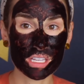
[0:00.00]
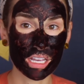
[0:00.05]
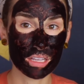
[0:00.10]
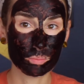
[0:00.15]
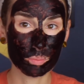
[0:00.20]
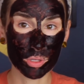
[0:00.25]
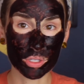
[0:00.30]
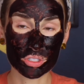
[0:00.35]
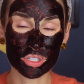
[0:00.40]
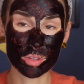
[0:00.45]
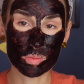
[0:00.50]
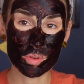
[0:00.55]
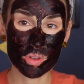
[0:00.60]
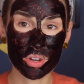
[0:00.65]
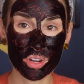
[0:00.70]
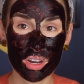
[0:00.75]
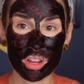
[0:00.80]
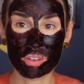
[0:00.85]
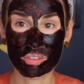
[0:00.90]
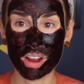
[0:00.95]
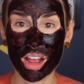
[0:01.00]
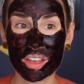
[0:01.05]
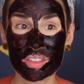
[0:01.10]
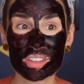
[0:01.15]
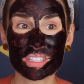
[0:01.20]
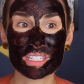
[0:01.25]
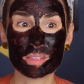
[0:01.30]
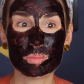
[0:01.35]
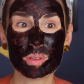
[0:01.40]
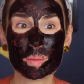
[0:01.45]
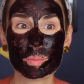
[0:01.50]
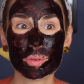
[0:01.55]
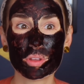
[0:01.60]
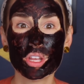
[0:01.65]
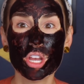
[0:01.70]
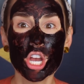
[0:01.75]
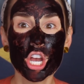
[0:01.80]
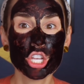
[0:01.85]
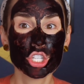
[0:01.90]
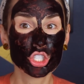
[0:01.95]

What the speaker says: I build a community around this, and people